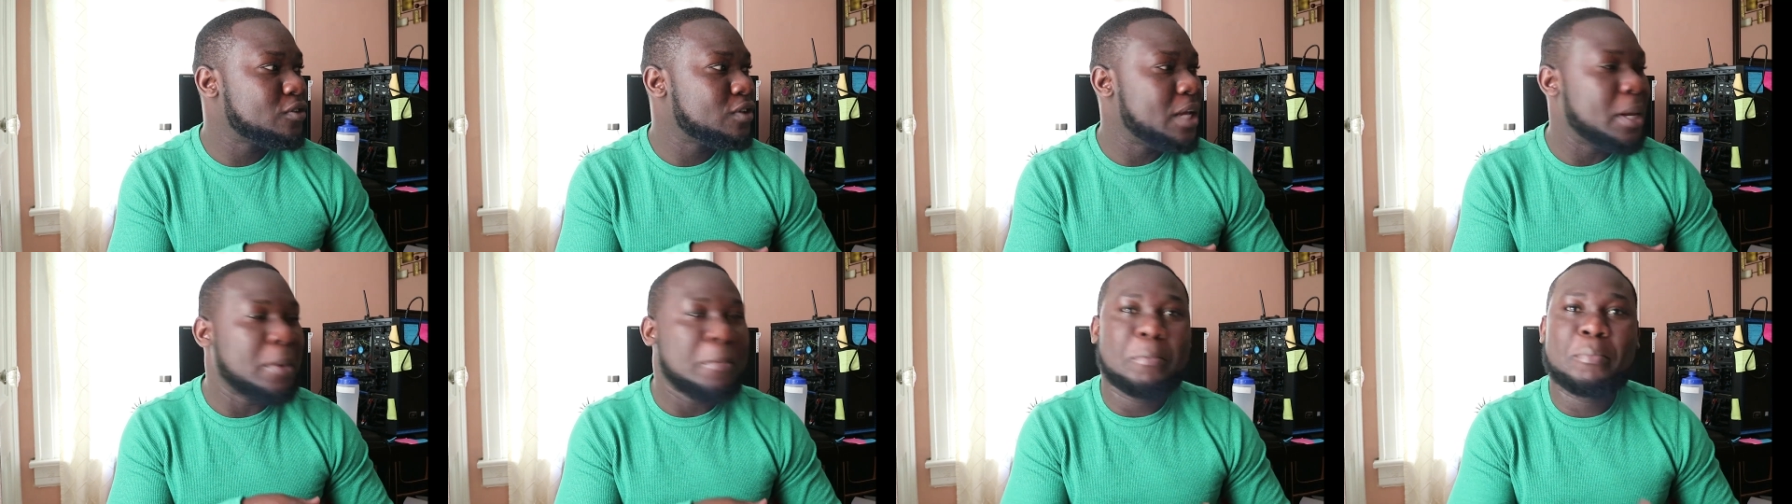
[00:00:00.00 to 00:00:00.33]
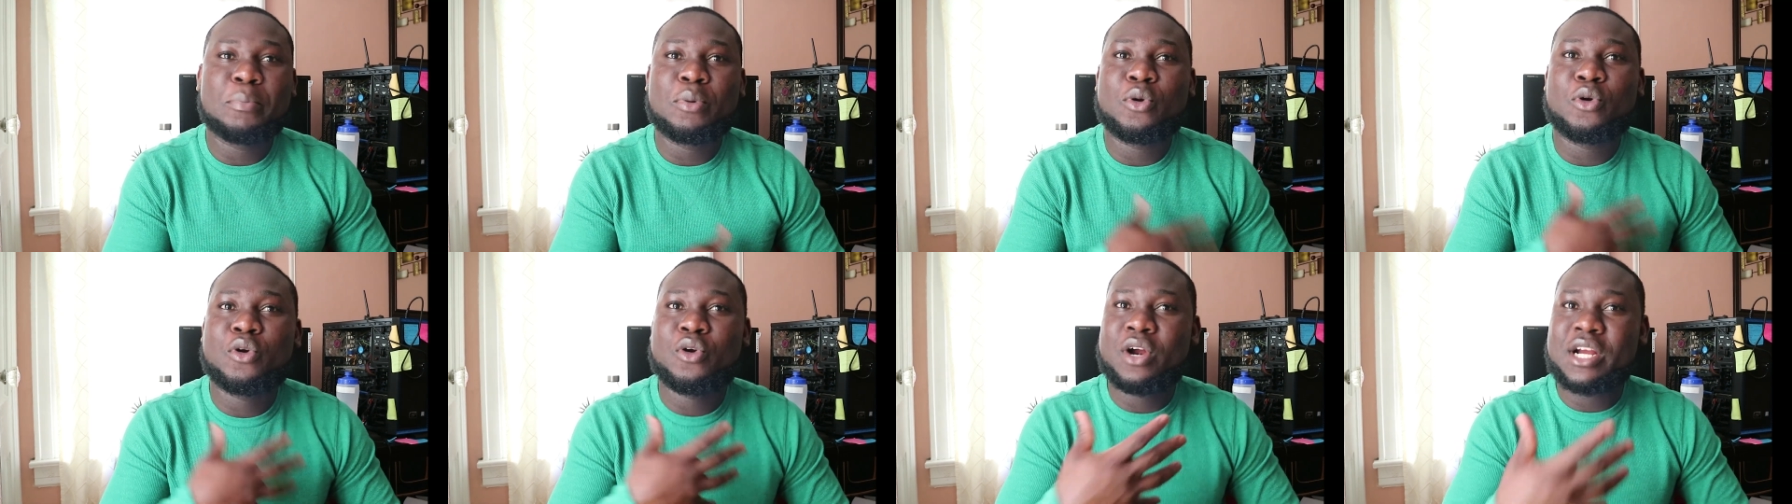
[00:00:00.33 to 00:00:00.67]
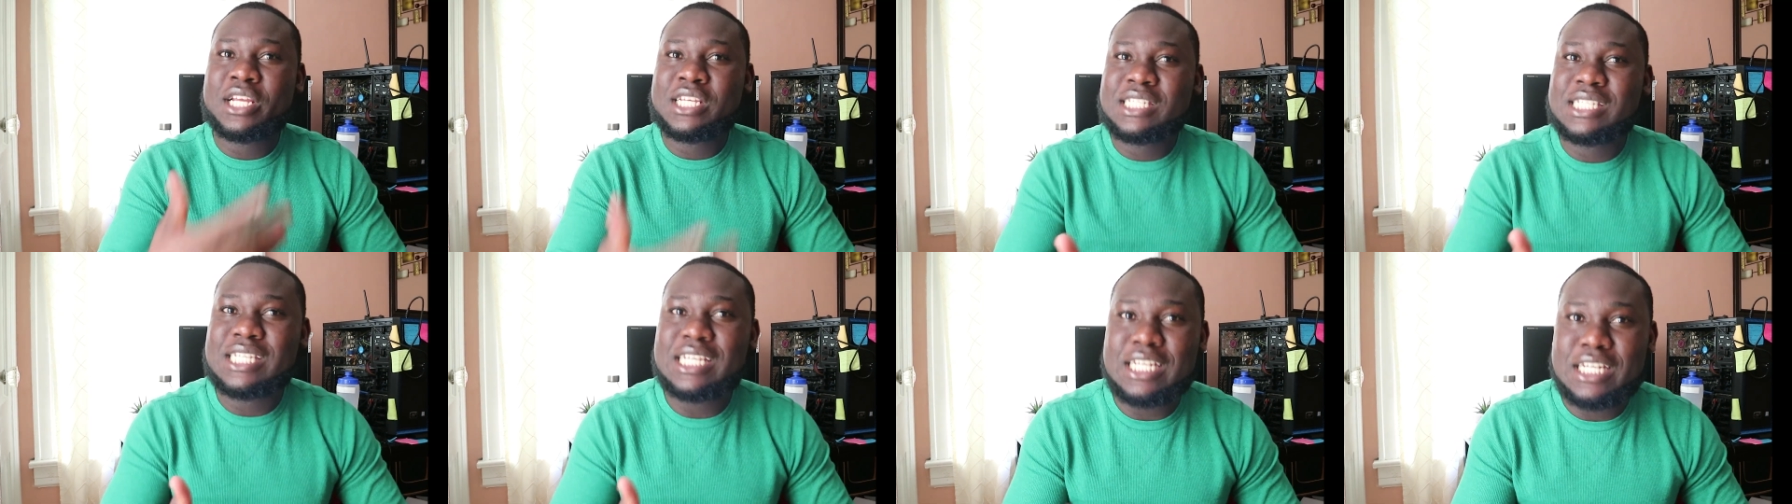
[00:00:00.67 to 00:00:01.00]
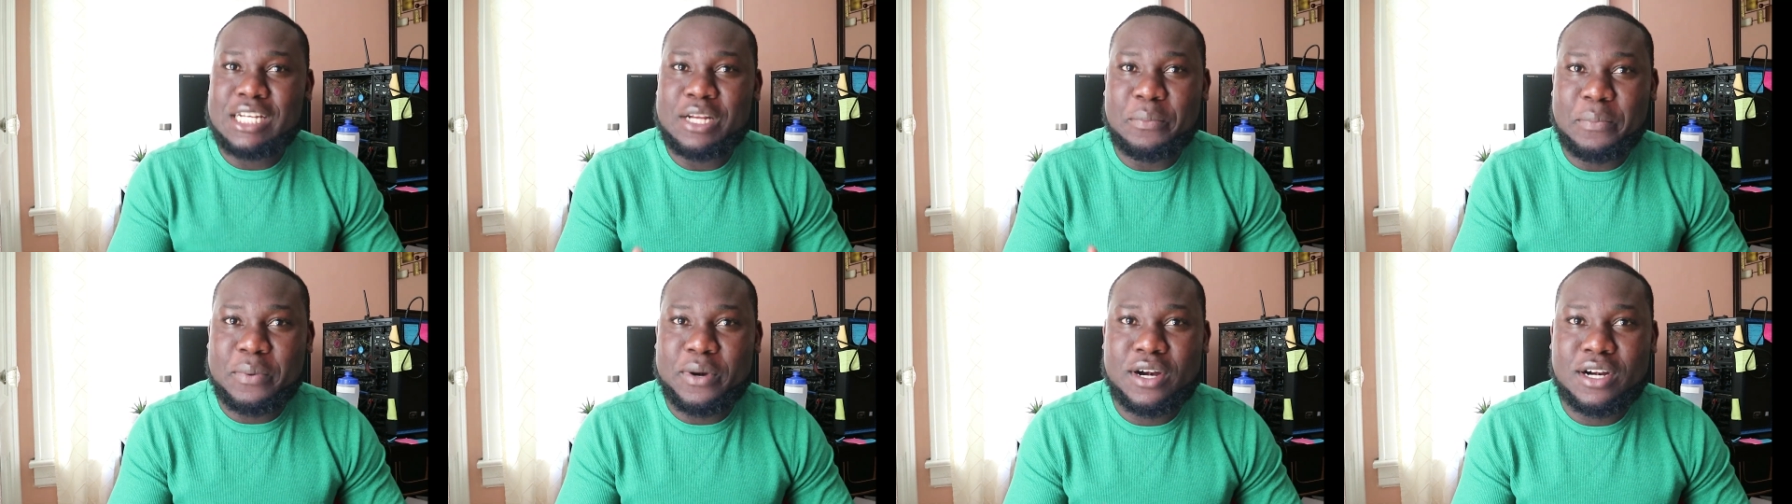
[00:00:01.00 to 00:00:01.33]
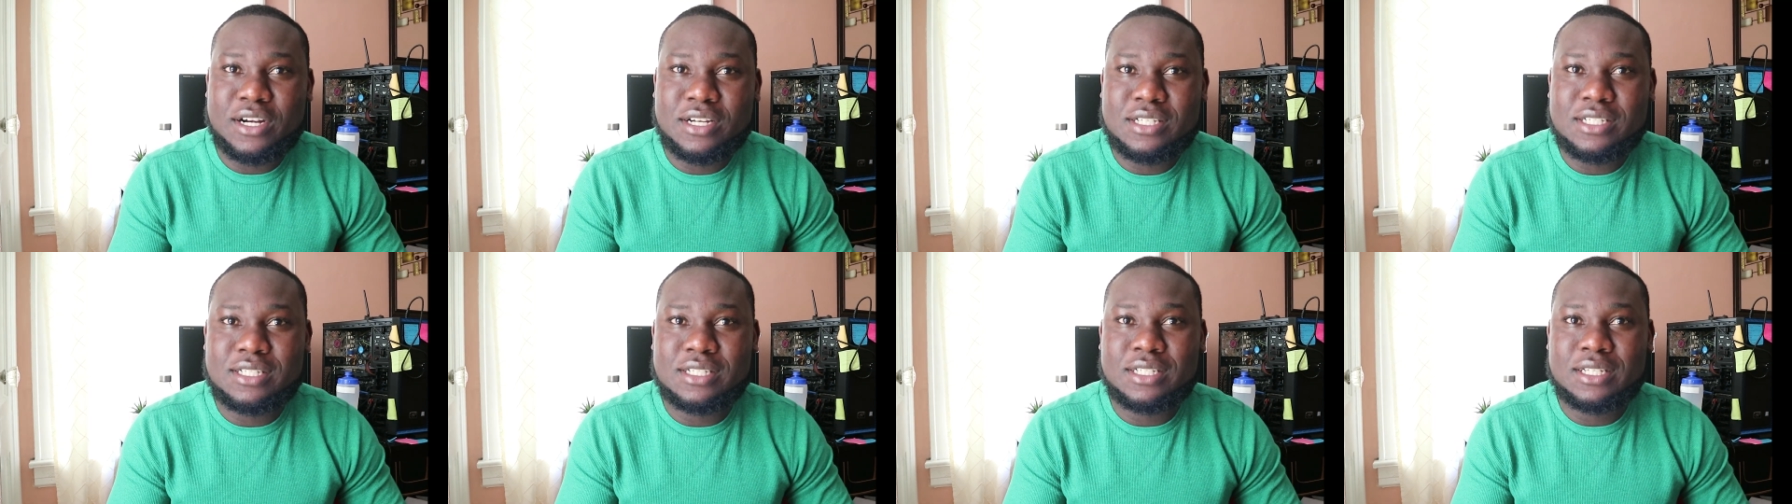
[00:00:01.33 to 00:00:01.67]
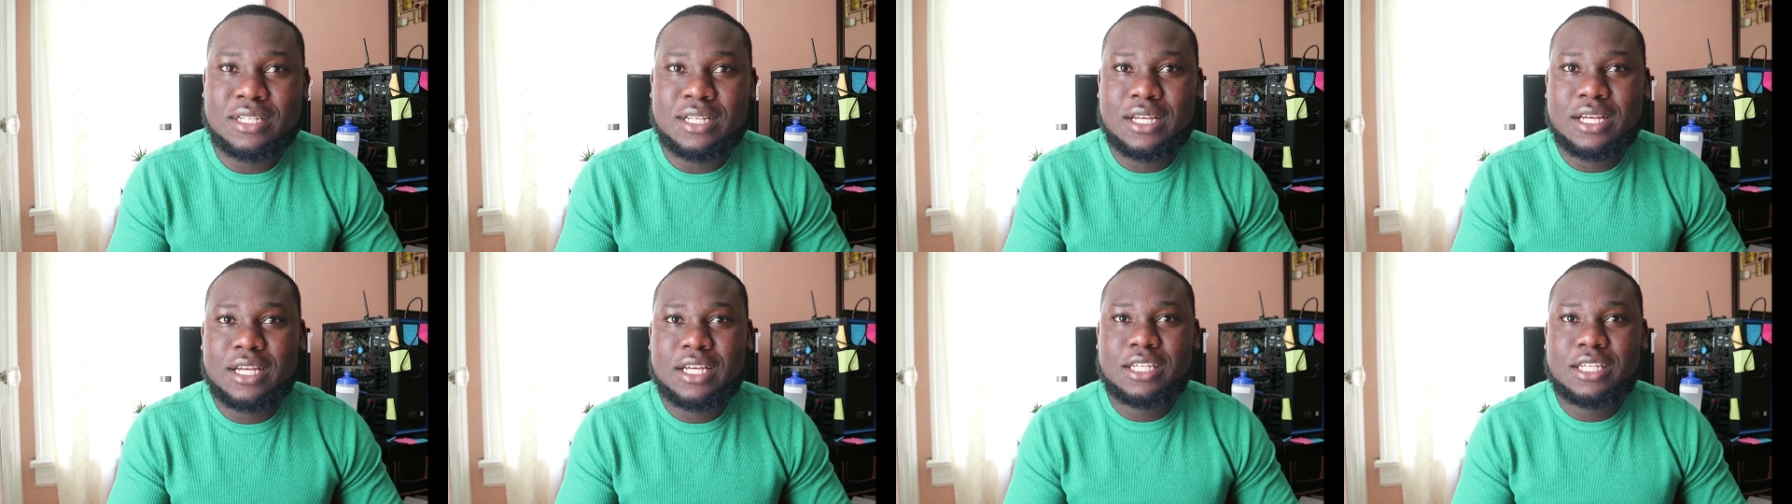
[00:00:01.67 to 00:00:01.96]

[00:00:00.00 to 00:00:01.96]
impressing the person.